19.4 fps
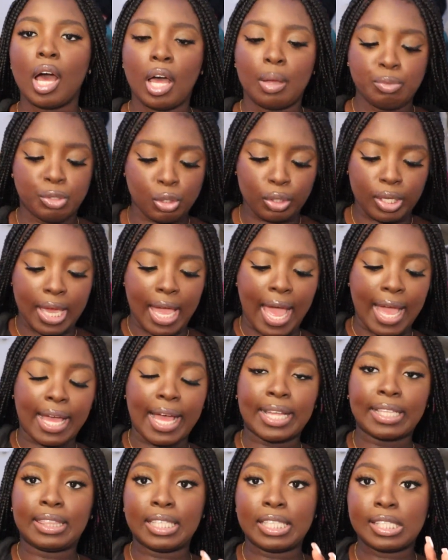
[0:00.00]
So yeah, I
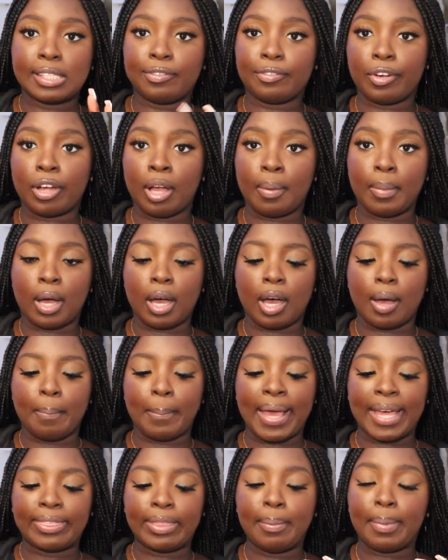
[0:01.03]
got this from
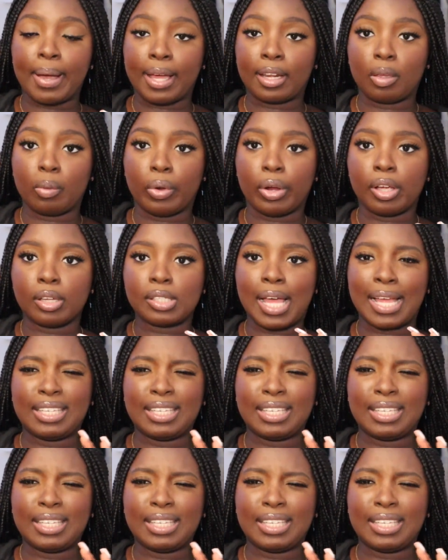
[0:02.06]
Bath and Body Works.